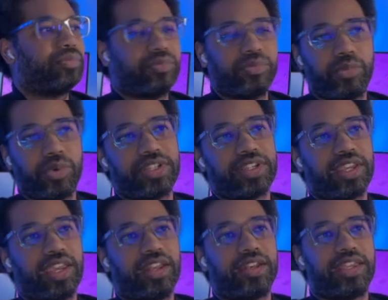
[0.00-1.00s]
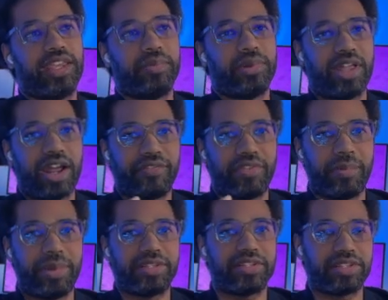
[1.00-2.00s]
once again keep a lot of the
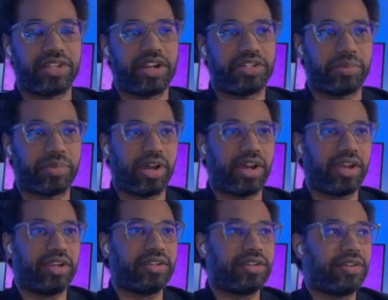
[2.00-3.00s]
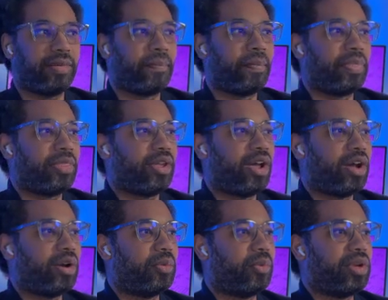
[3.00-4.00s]
business logic behind.
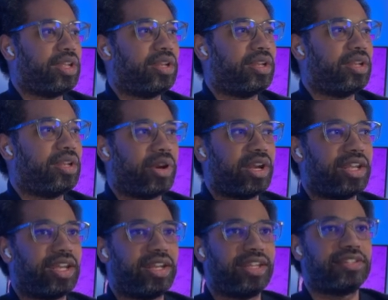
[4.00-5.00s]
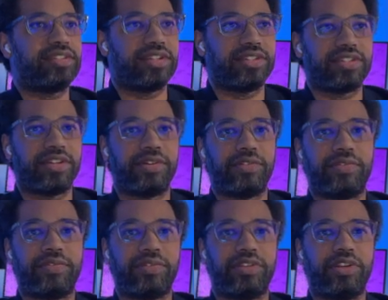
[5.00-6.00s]
We end up creating an instance of
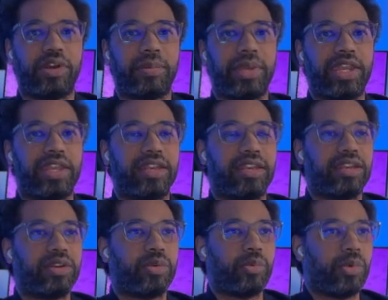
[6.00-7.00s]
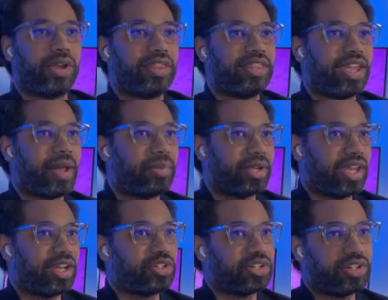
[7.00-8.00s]
the domain when the
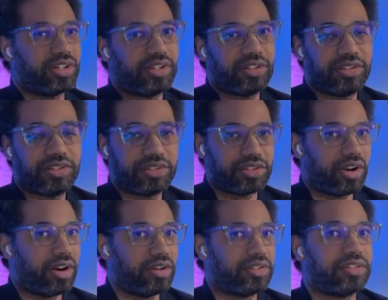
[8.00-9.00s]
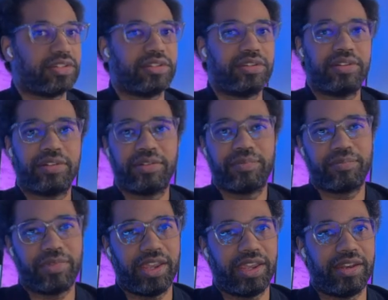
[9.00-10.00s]
application starts
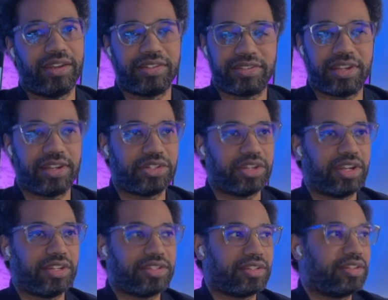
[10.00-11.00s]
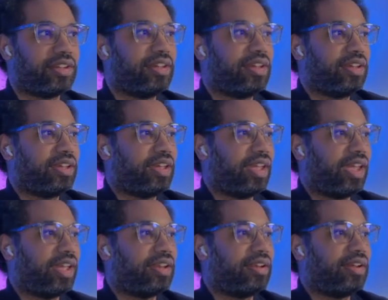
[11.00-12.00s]
and instantiates,
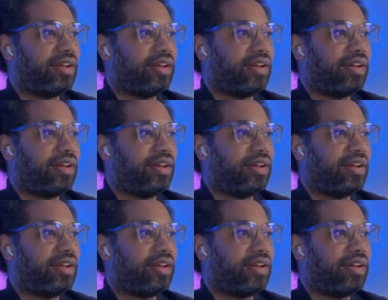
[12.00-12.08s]
and